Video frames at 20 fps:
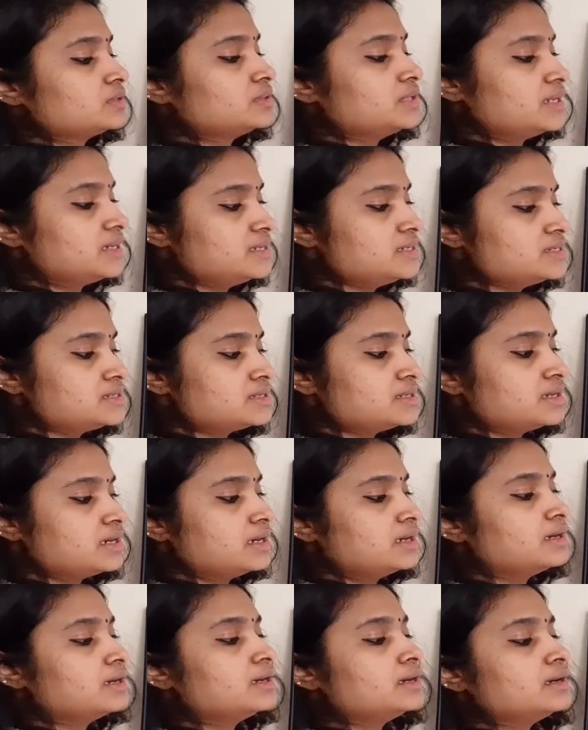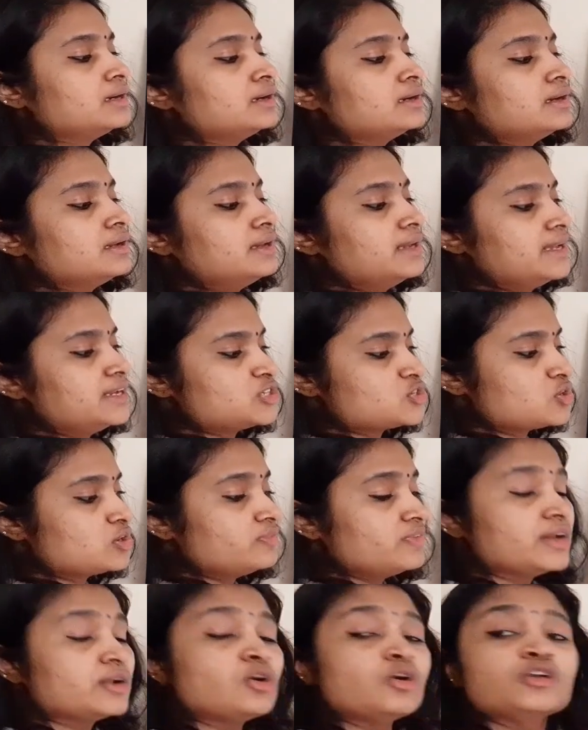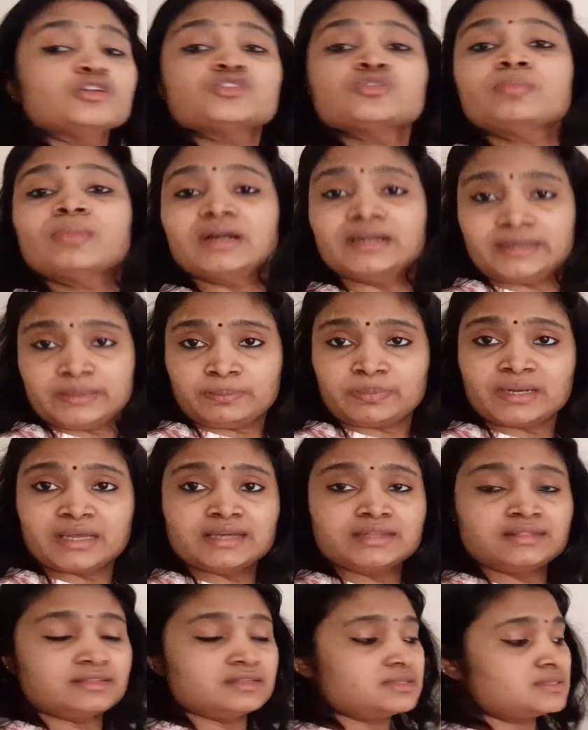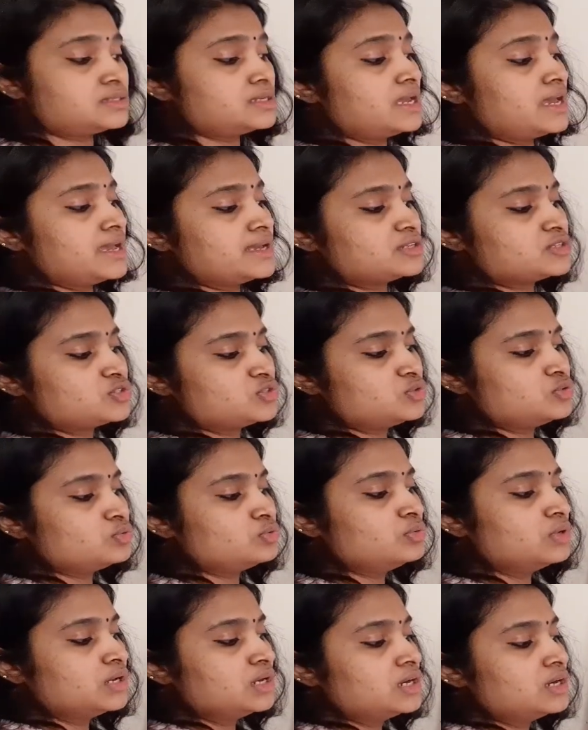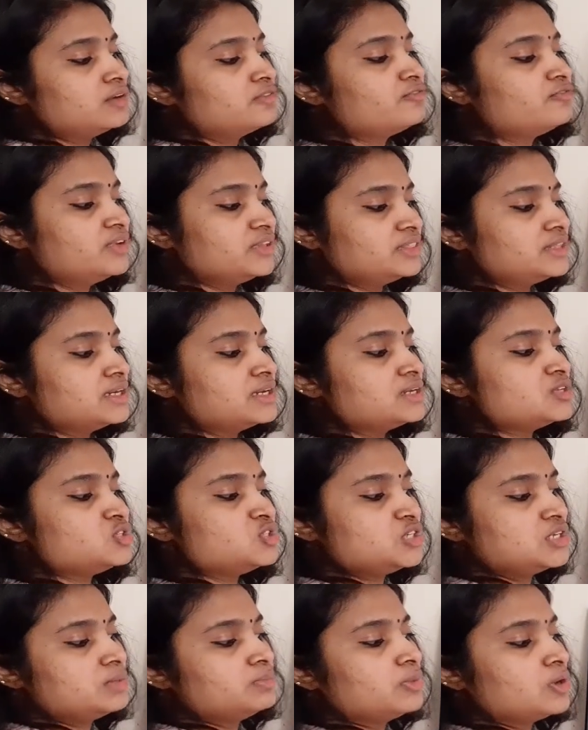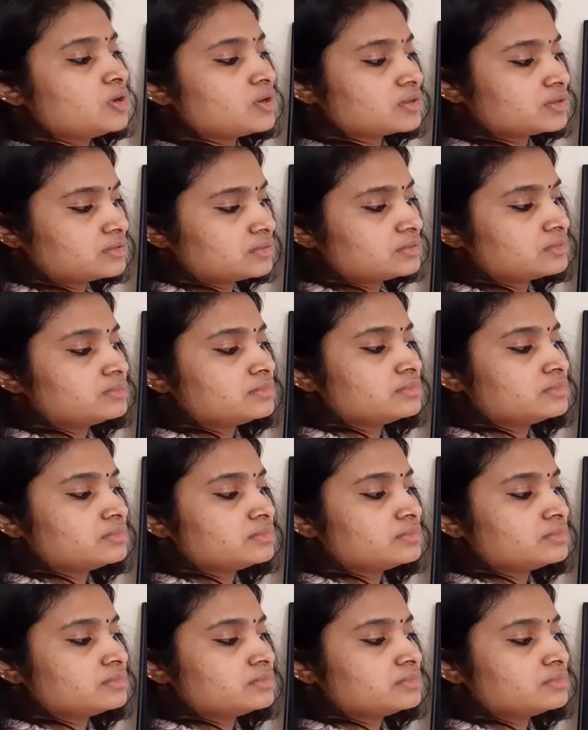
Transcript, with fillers: That is, later on we are going to multiply this x2 with a g block.